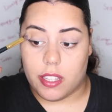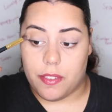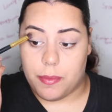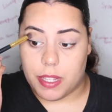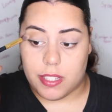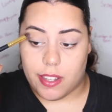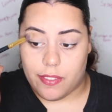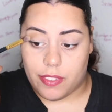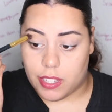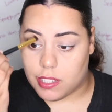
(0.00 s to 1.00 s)
of give
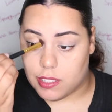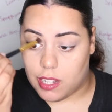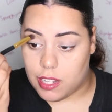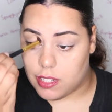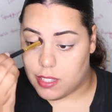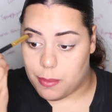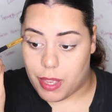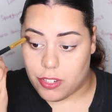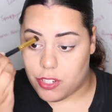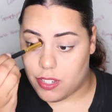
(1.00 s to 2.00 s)
myself like
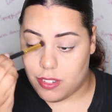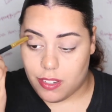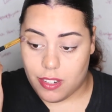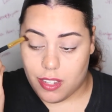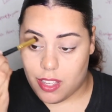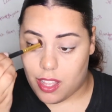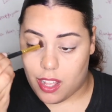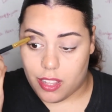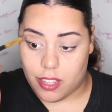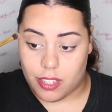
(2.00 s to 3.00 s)
dimension
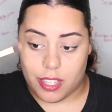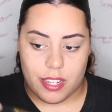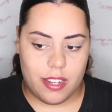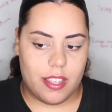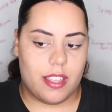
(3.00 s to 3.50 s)
on the lid.